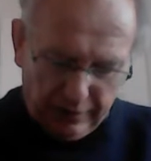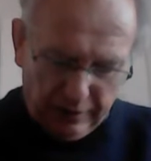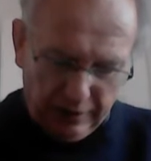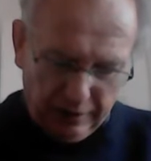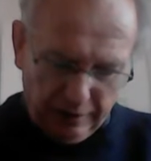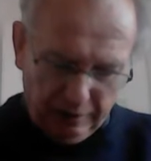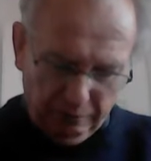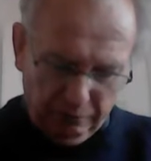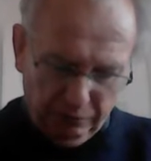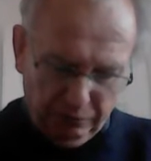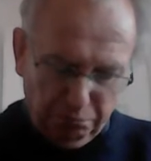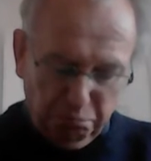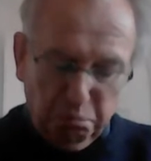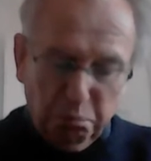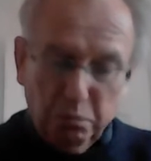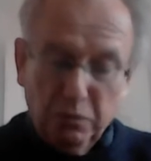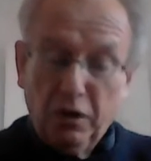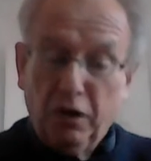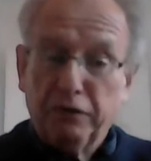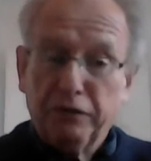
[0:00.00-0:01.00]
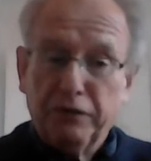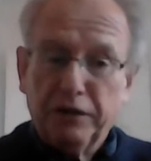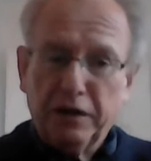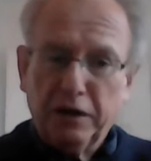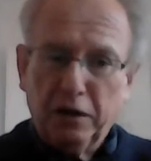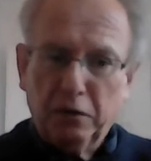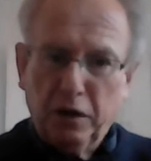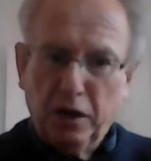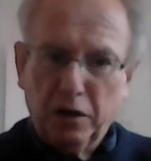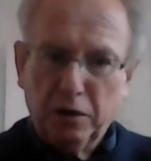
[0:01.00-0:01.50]
um, off they
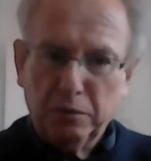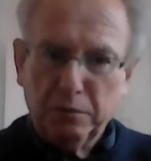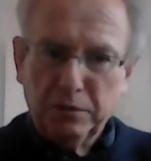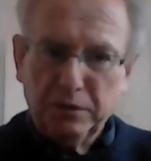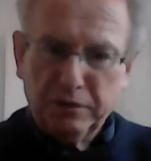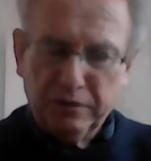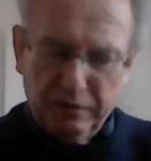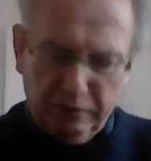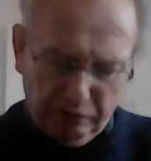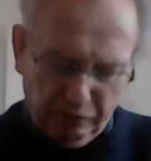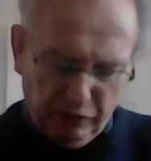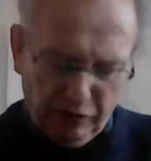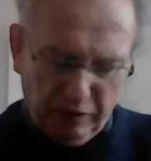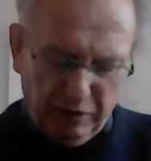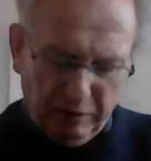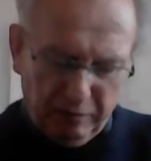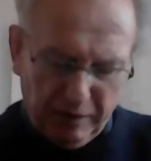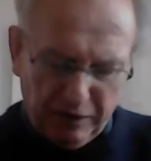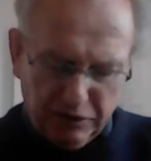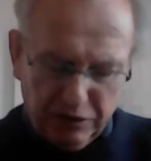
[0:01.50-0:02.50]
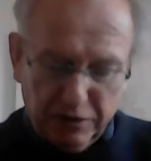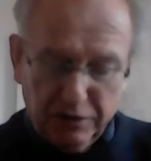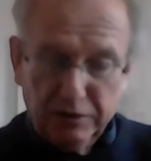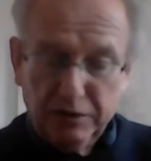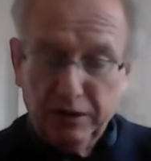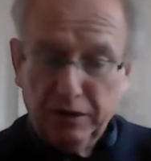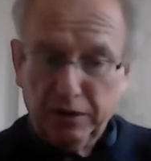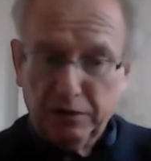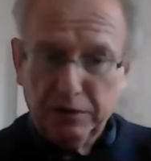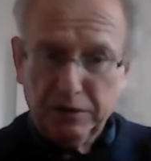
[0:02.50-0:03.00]
go home and imagine
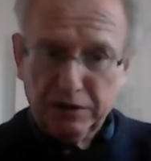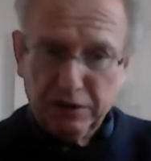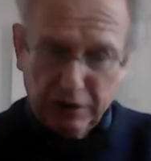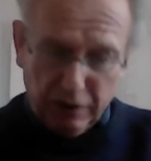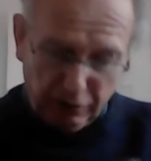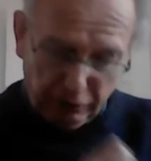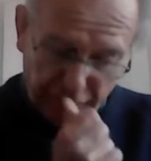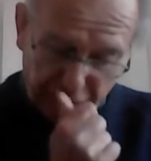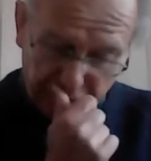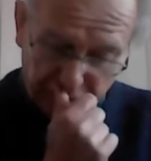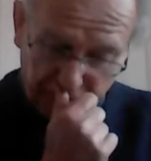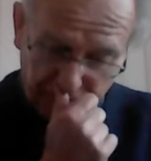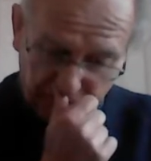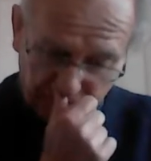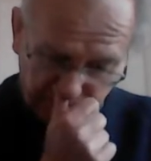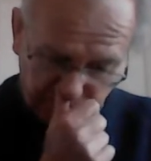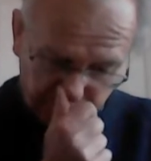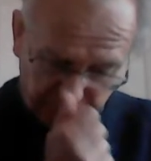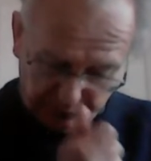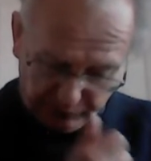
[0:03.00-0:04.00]
you know yourself having